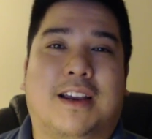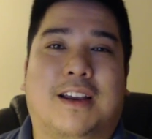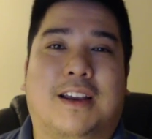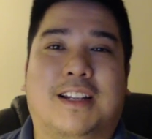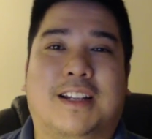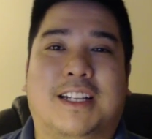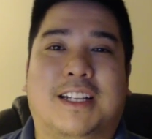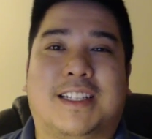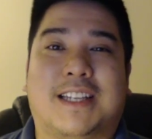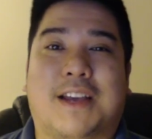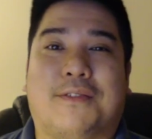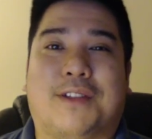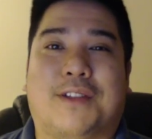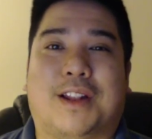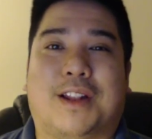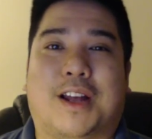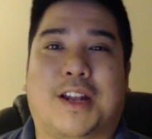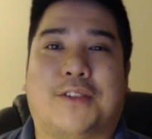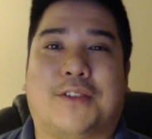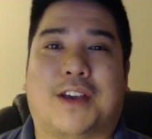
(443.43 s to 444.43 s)
Unless they have a
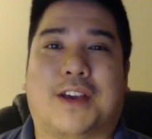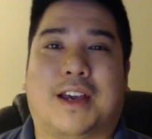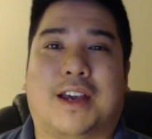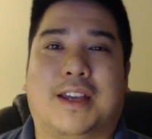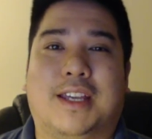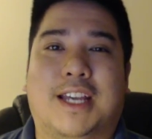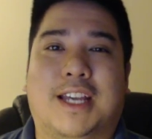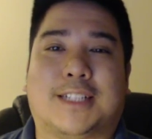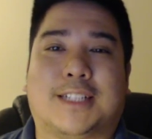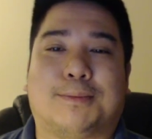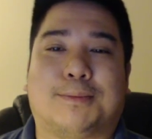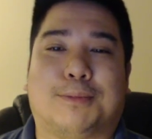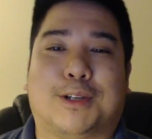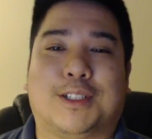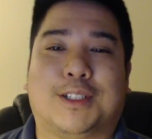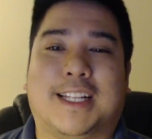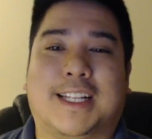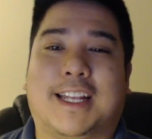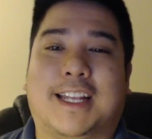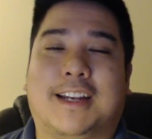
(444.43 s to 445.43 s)
lot of EX
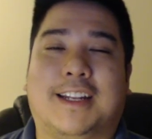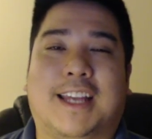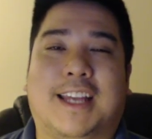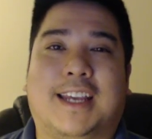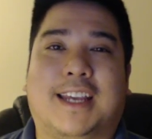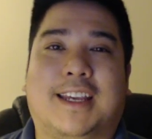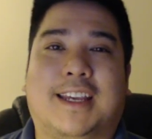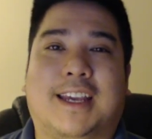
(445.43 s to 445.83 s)
burst in their deck,